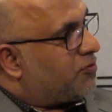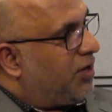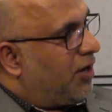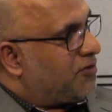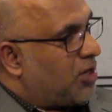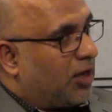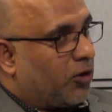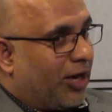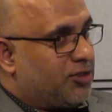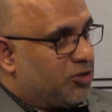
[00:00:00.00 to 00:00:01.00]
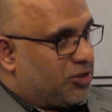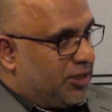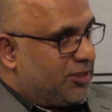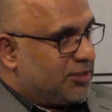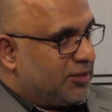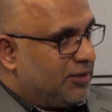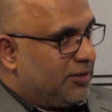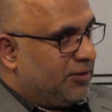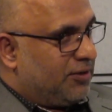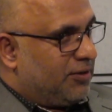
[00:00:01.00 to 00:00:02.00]
we have is other agencies.
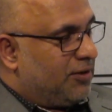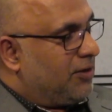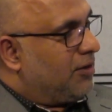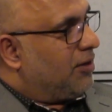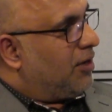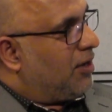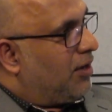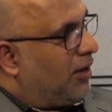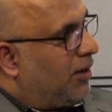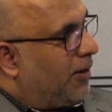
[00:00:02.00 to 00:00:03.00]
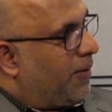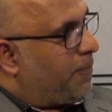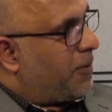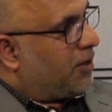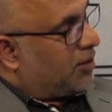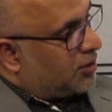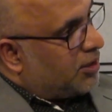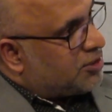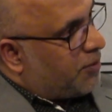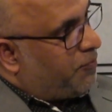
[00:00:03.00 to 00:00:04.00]
And the
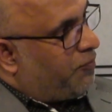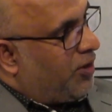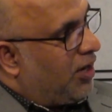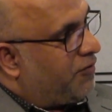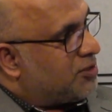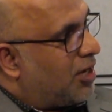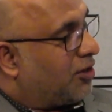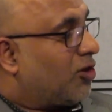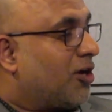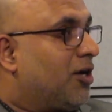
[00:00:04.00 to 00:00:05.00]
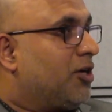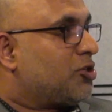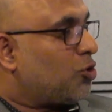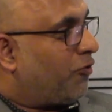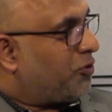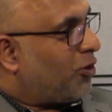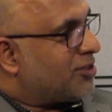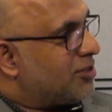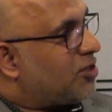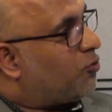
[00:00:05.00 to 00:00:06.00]
third type we have is other software
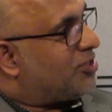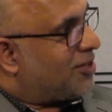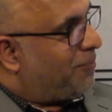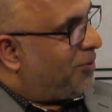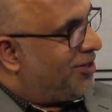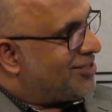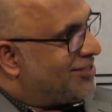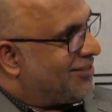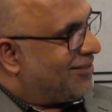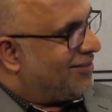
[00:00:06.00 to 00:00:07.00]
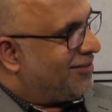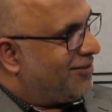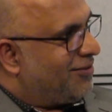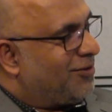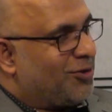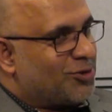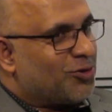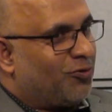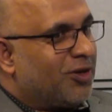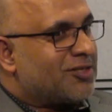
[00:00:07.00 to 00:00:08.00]
as a service companies.
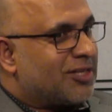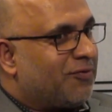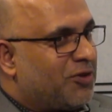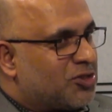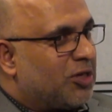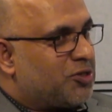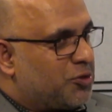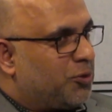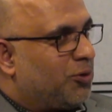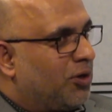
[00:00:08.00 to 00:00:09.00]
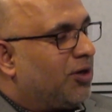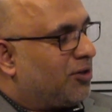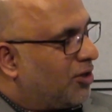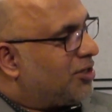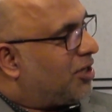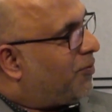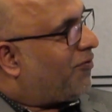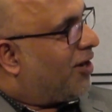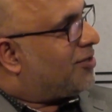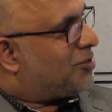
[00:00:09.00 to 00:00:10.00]
So we sell to 3 types of
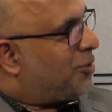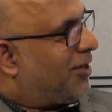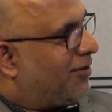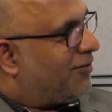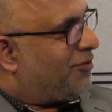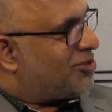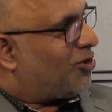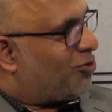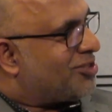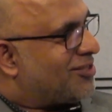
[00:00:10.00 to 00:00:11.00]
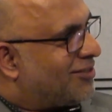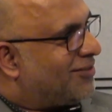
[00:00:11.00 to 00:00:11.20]
clients today. We service.